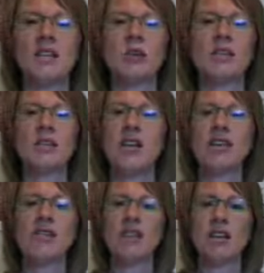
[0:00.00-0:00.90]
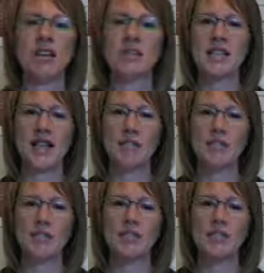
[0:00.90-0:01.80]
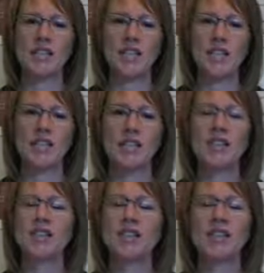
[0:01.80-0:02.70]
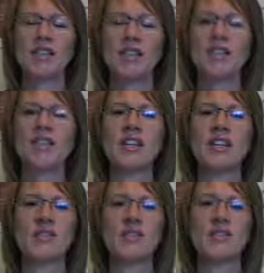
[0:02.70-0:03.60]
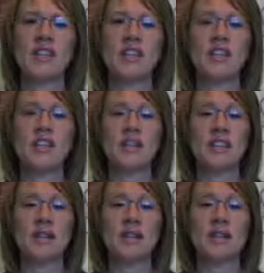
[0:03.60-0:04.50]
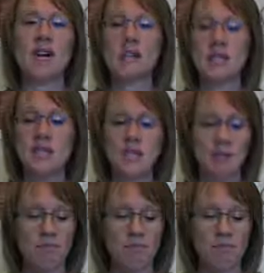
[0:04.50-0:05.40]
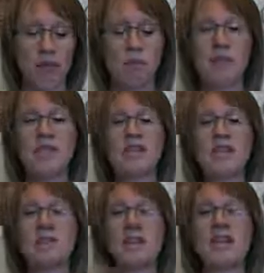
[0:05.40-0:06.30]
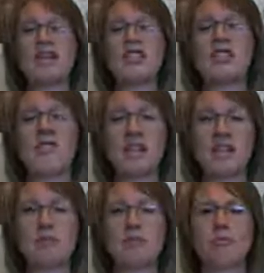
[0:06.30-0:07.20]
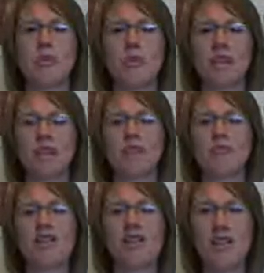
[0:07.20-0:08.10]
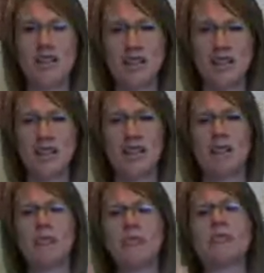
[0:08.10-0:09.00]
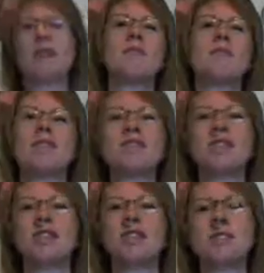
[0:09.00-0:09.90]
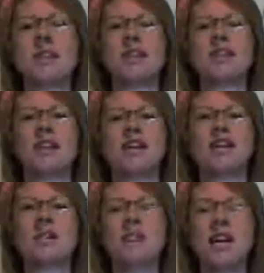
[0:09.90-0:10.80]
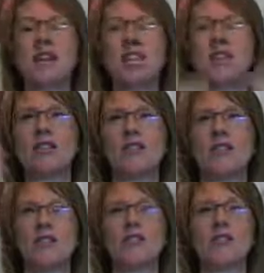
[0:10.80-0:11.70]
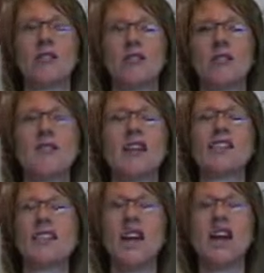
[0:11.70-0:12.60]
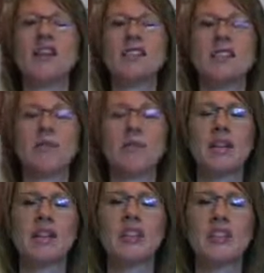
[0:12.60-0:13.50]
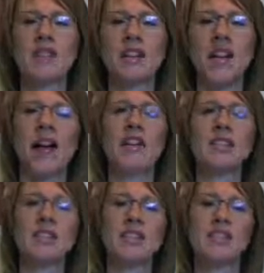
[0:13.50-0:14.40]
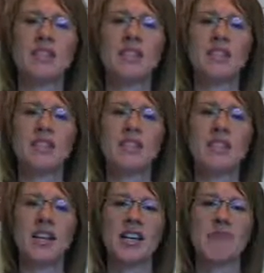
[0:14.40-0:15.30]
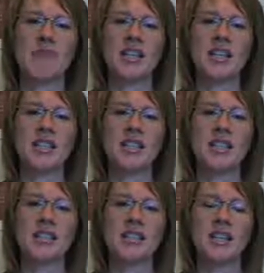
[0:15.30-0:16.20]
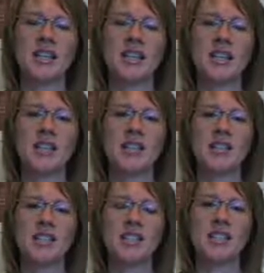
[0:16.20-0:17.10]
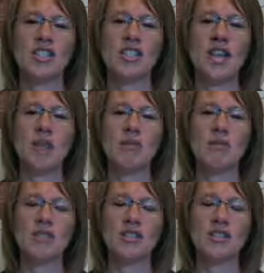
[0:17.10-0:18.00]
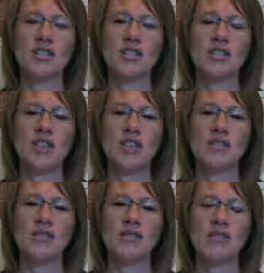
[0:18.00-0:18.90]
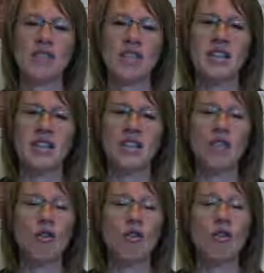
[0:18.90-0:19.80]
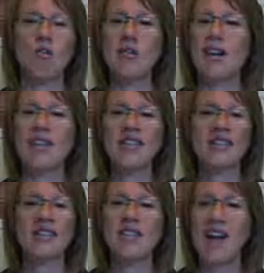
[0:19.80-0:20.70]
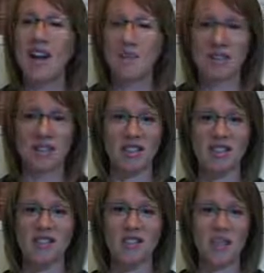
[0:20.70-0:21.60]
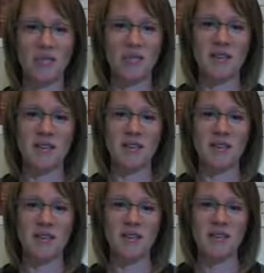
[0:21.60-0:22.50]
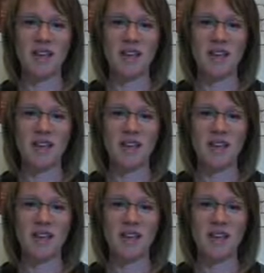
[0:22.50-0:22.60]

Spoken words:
So it doesn't always happen overnight. You can do little things overnight, and sometimes when that space has finally been broken open, something comes into that space that is magical and huge and fantastic because you've allowed it to take place and shape the rest of your life. So hope you have a fabulous February,